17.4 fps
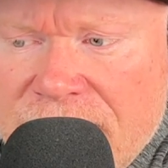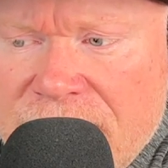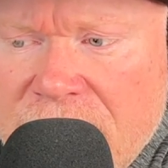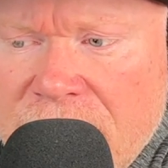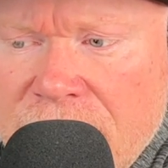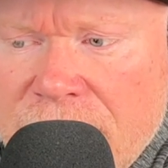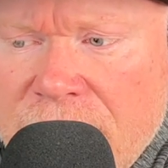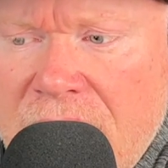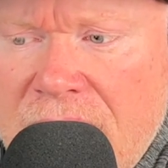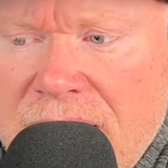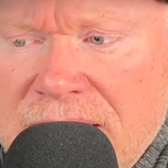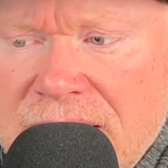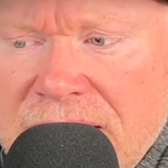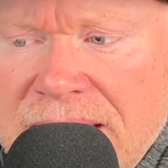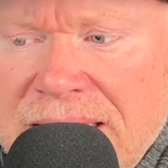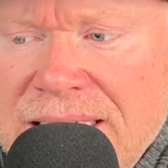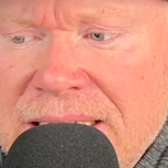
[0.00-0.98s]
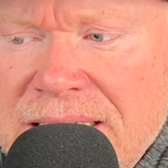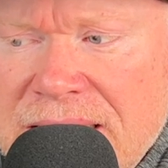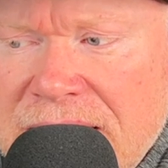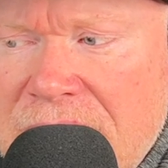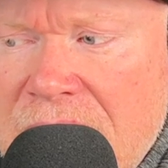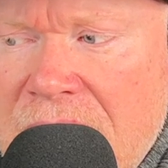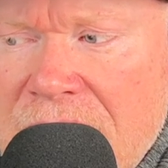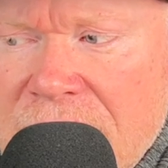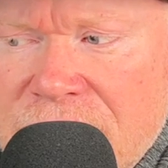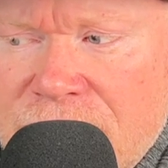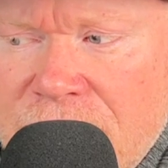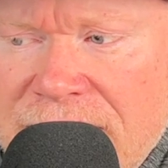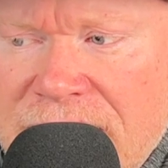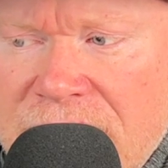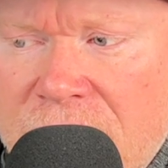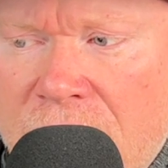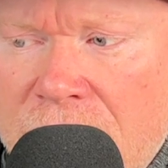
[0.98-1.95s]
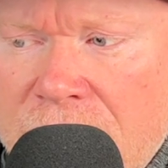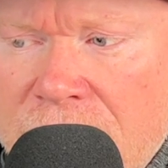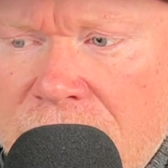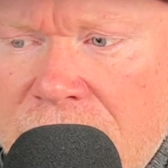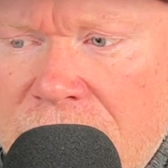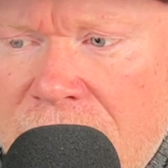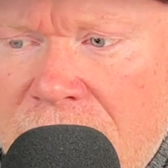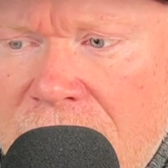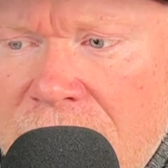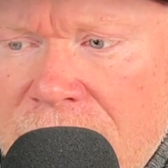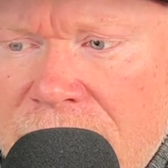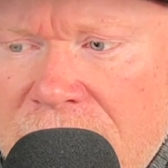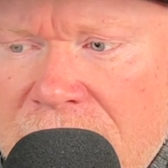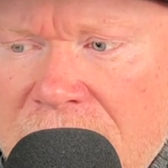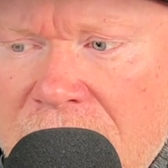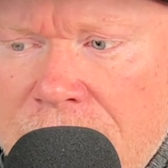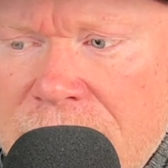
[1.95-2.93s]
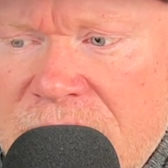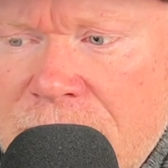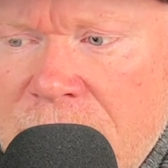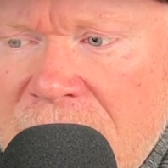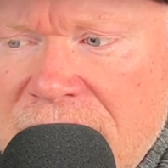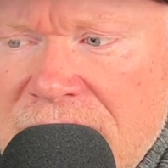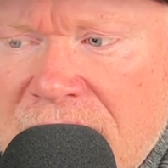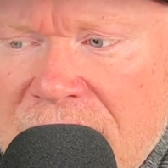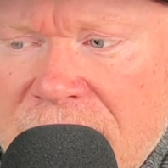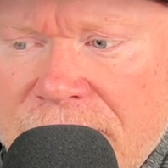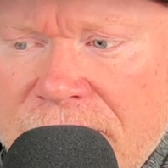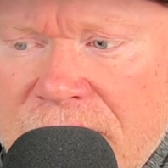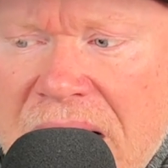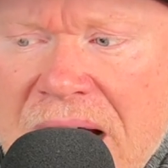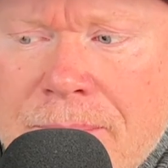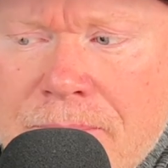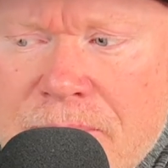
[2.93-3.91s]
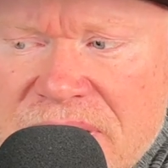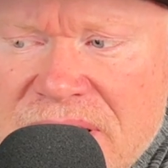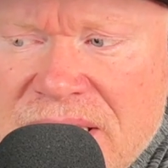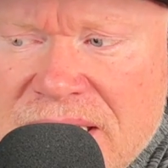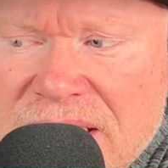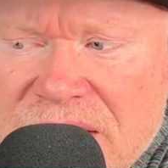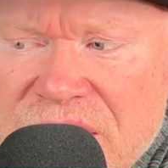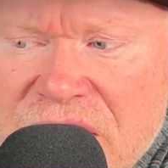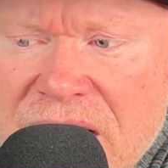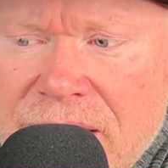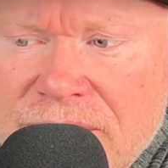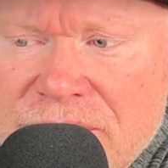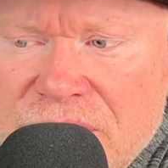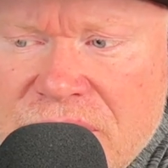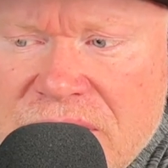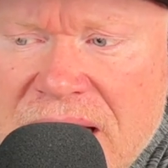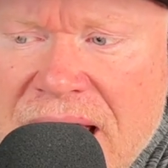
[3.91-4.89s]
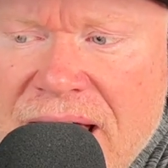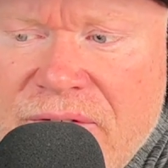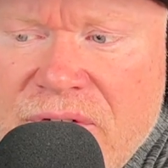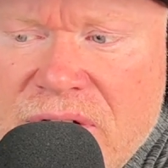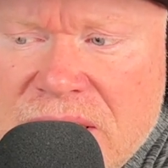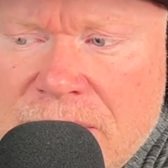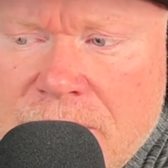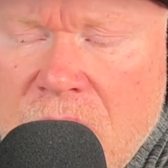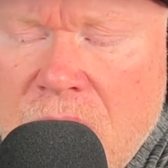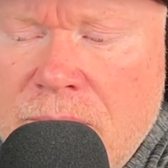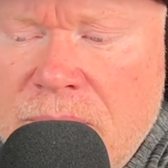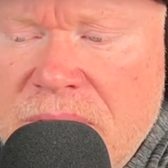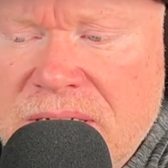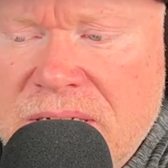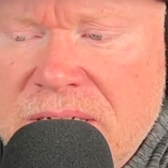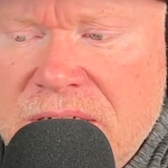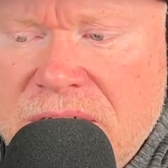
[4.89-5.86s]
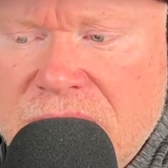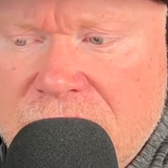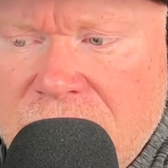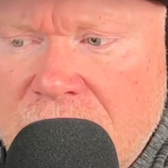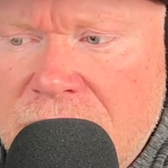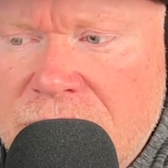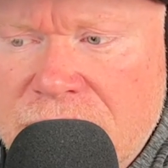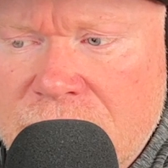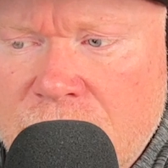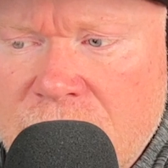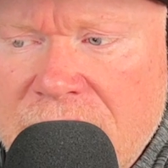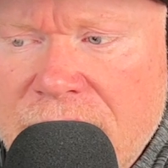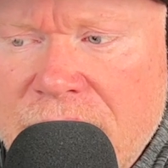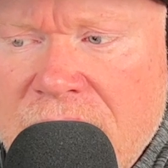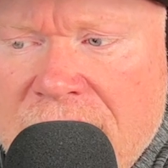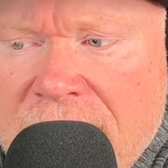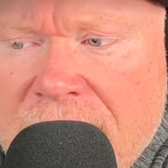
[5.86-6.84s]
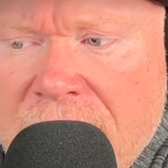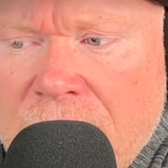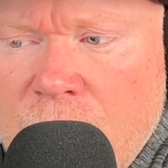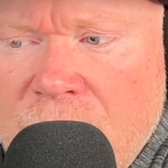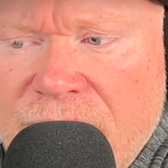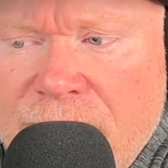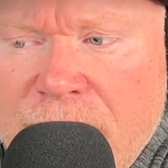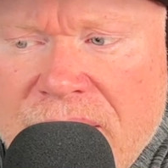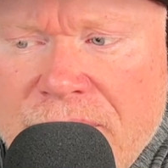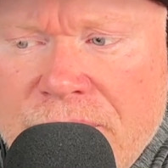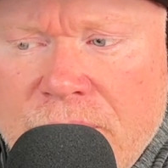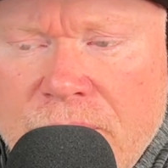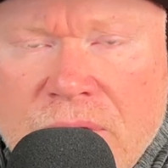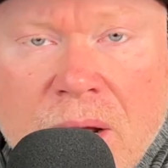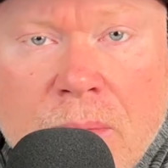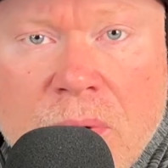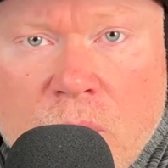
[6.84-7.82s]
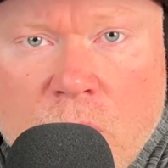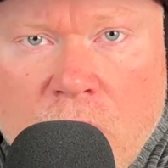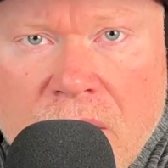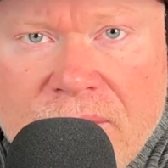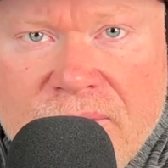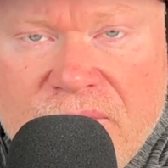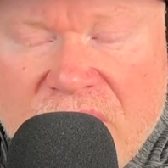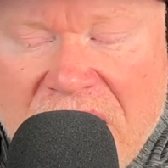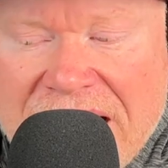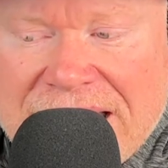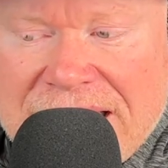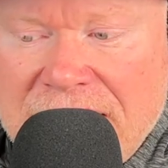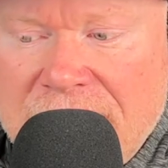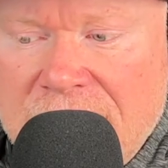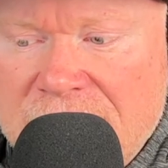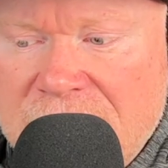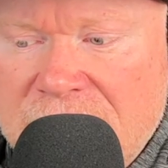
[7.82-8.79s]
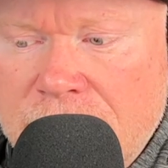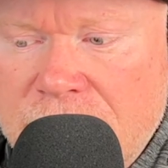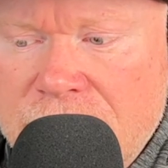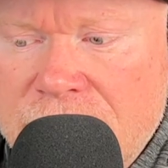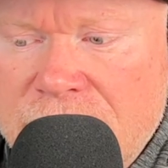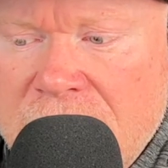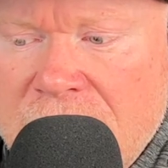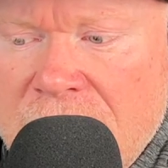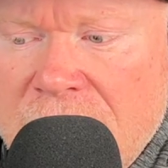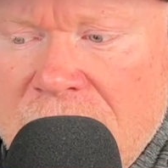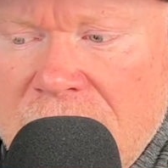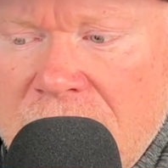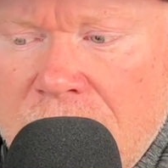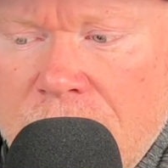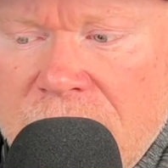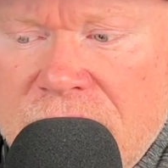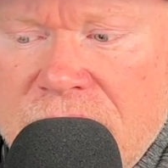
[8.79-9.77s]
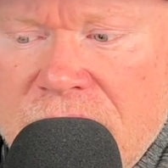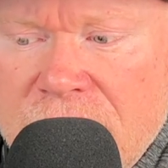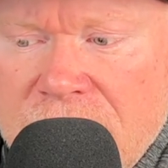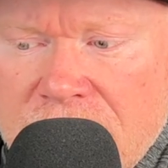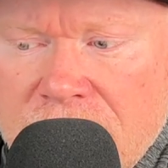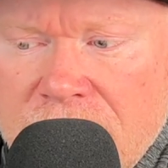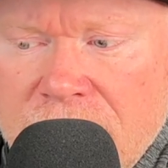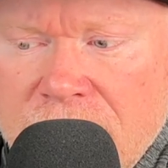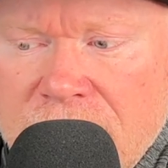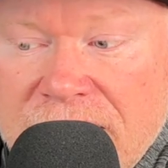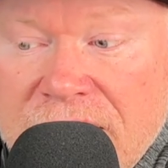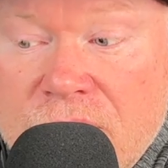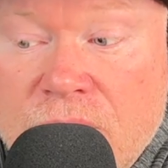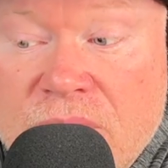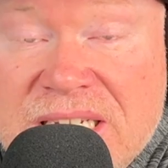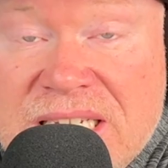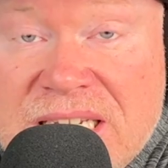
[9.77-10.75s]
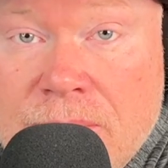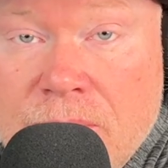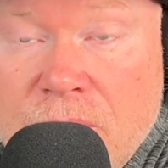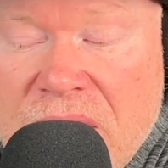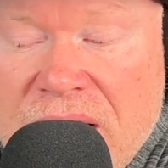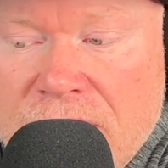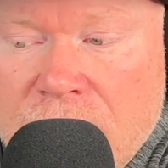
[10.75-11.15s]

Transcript: to hear your thoughts. Lindsay Cox writes an article on the HubSpot titled 9 Business Challenges Every Small Business Struggles With. We've been through number 1, finding customers. Number 2, increasing brand